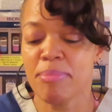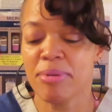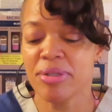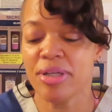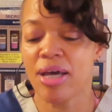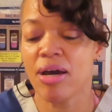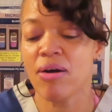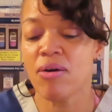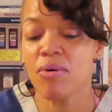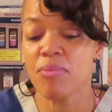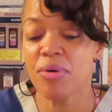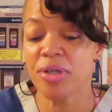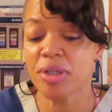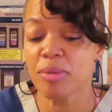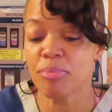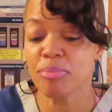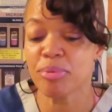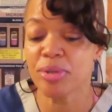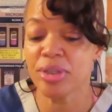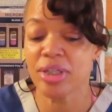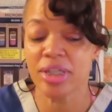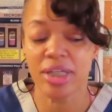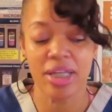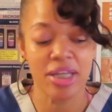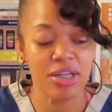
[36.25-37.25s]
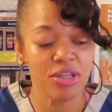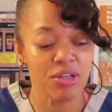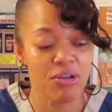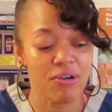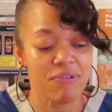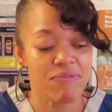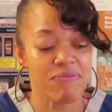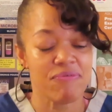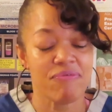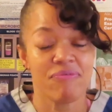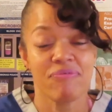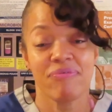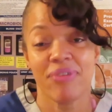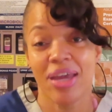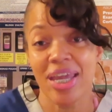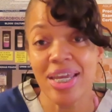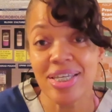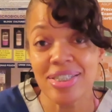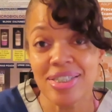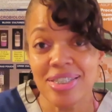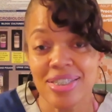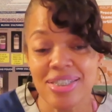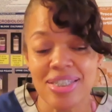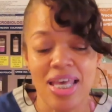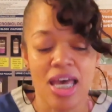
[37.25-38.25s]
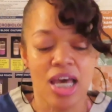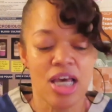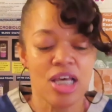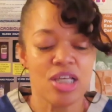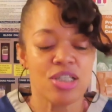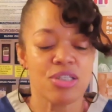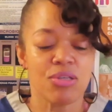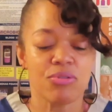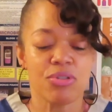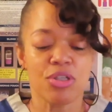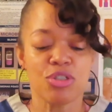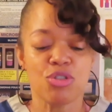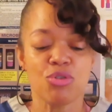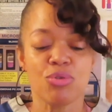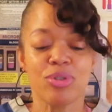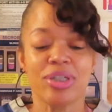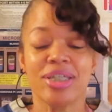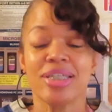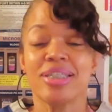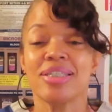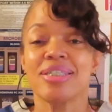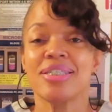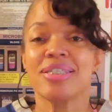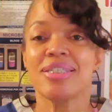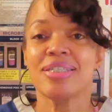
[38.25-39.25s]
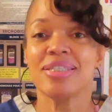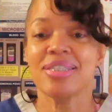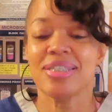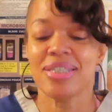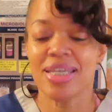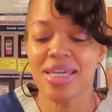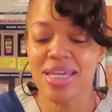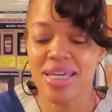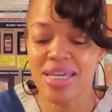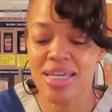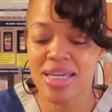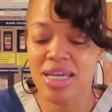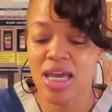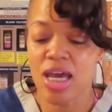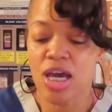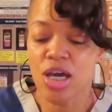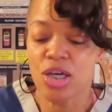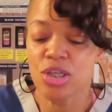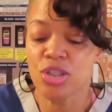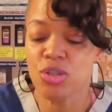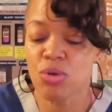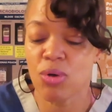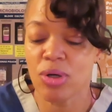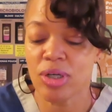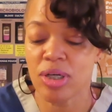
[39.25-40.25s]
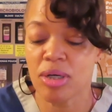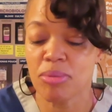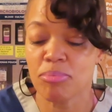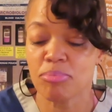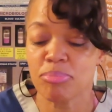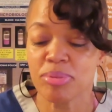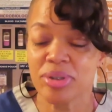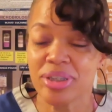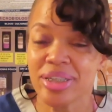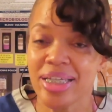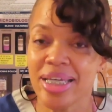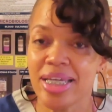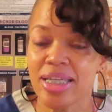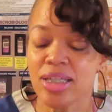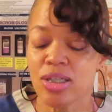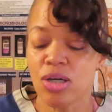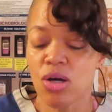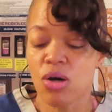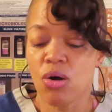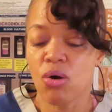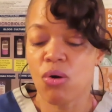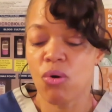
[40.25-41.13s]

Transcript: but now I want to put it in your face so that you can see your complete